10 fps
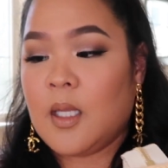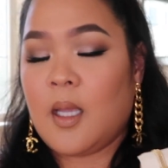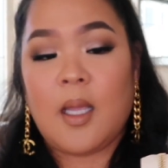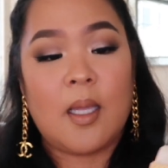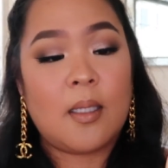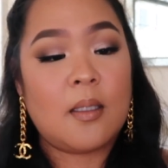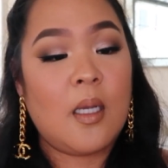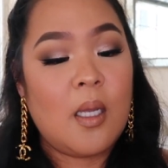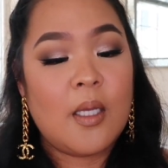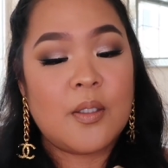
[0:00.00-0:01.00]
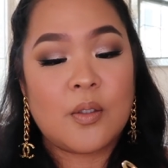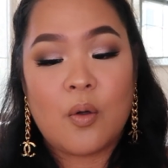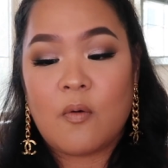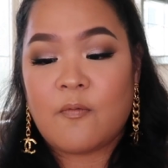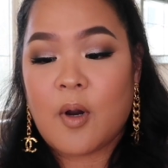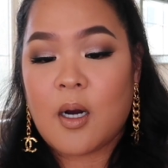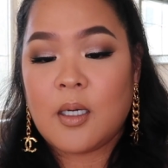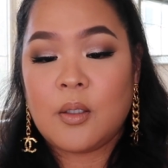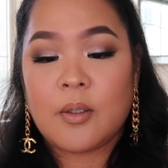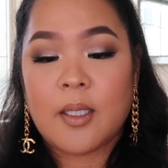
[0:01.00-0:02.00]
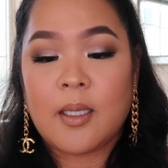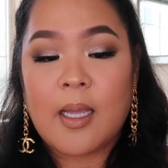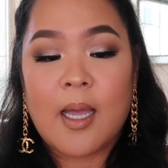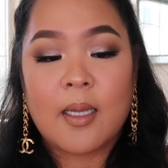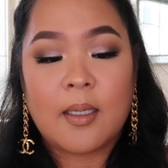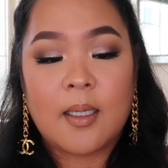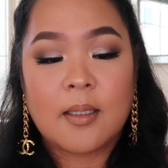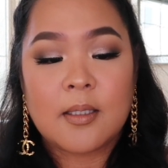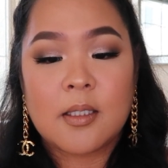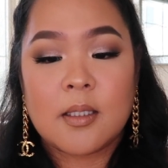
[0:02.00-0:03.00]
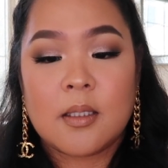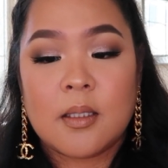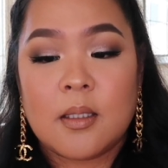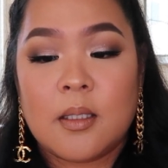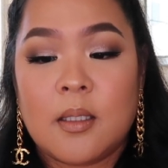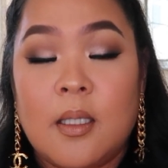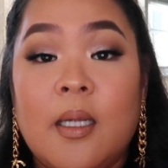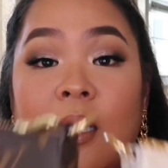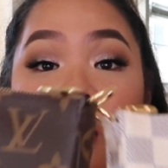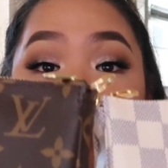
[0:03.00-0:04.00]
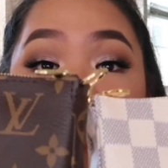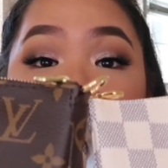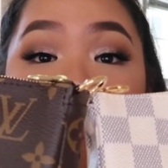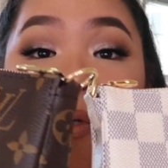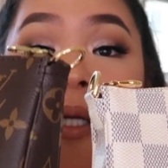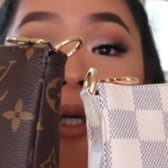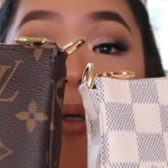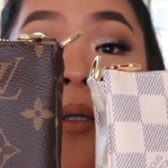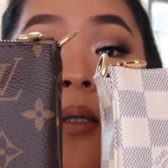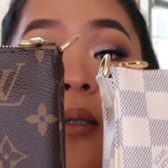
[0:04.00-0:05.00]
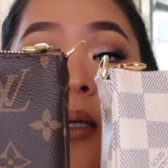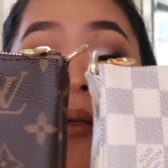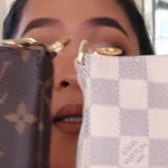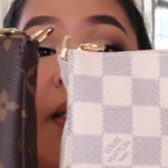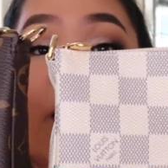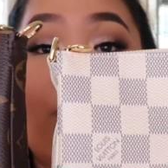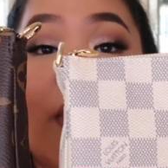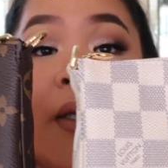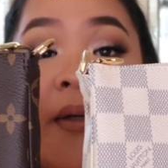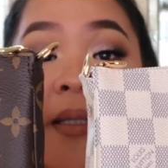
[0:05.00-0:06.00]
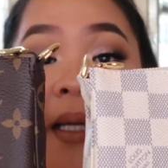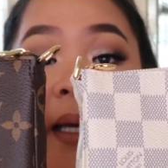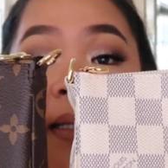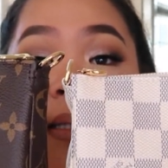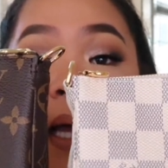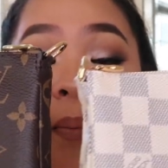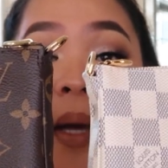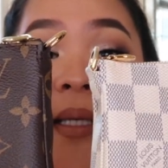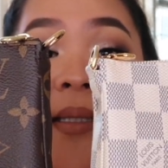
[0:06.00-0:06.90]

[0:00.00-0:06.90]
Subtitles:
And so far, looking at it, it looks really good. This is what it looks like side by